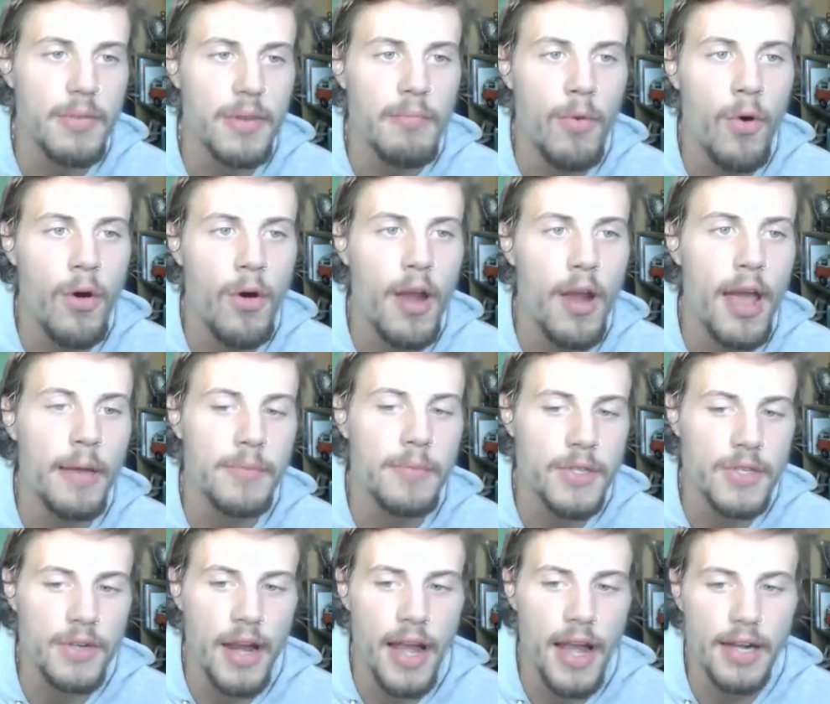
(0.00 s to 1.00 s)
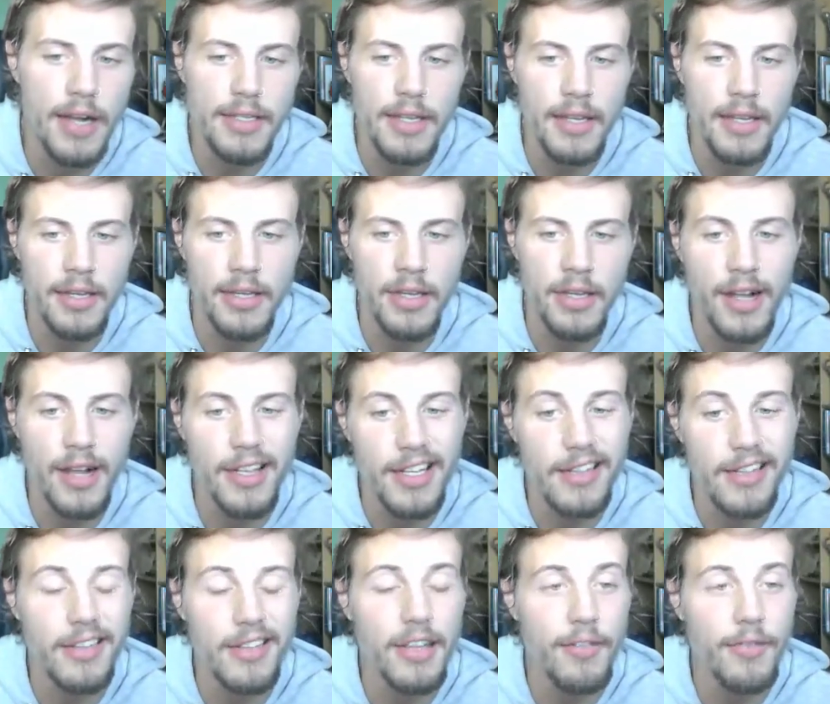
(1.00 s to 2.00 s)
more abstract and not
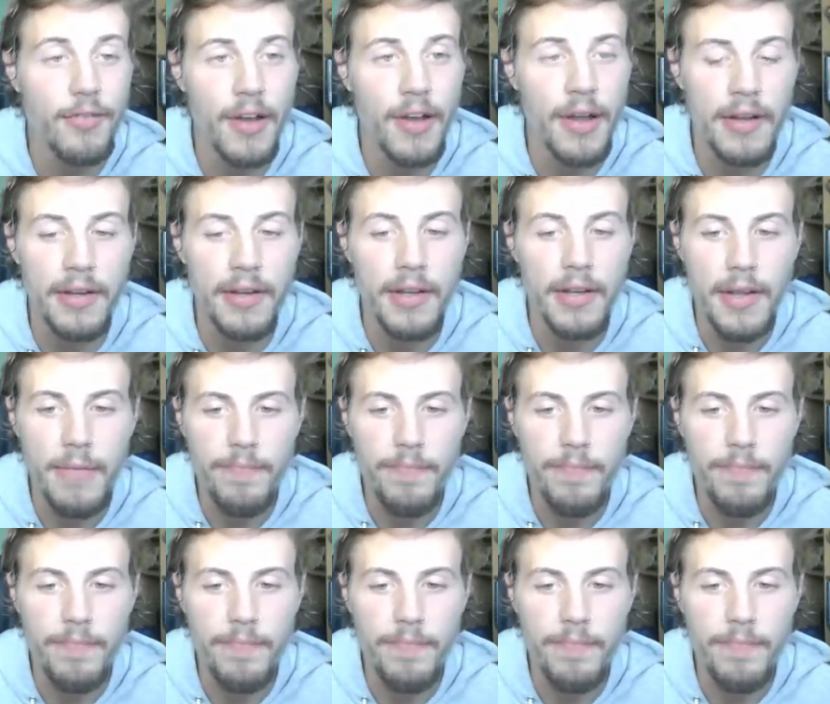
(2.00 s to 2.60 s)
clearly defined,